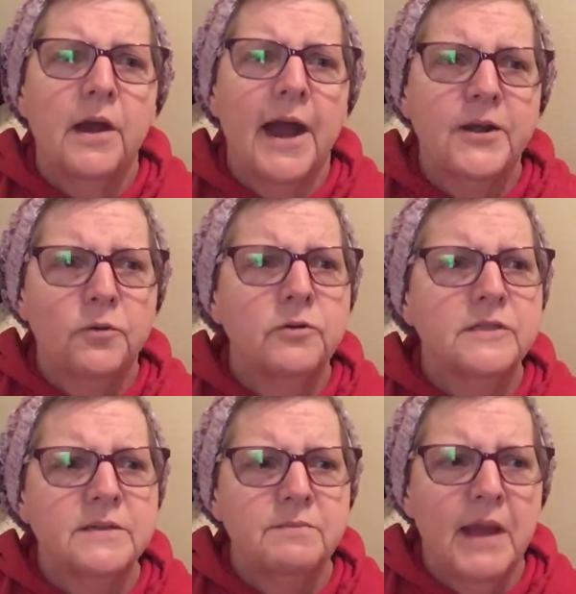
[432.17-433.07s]
I'd ordered
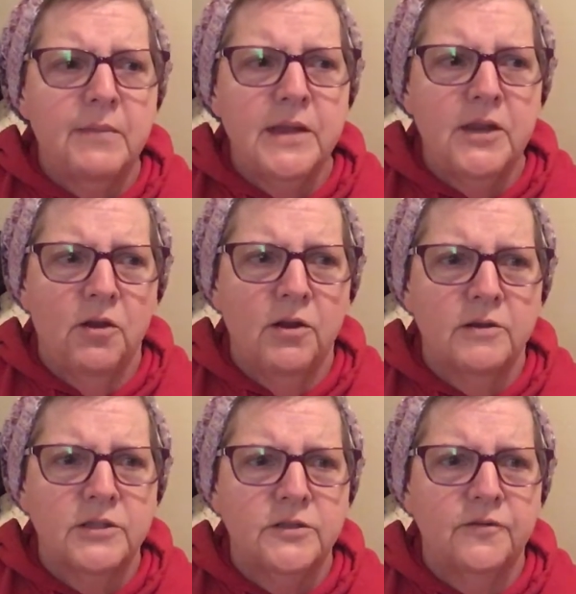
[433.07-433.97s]
some baby
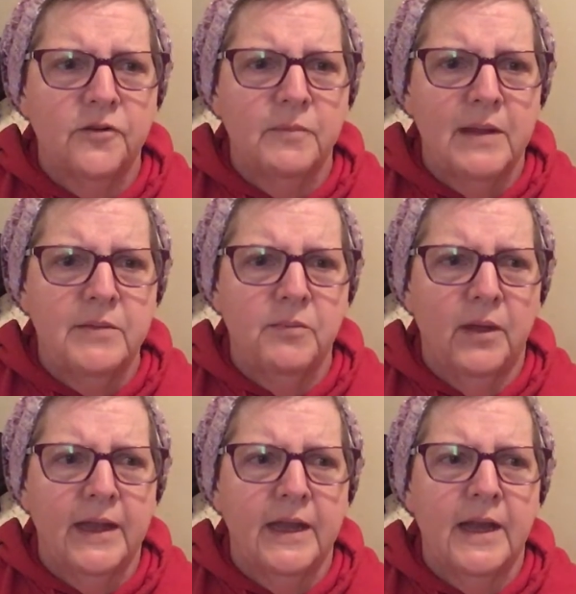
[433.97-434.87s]
yarn too for a baby blanket,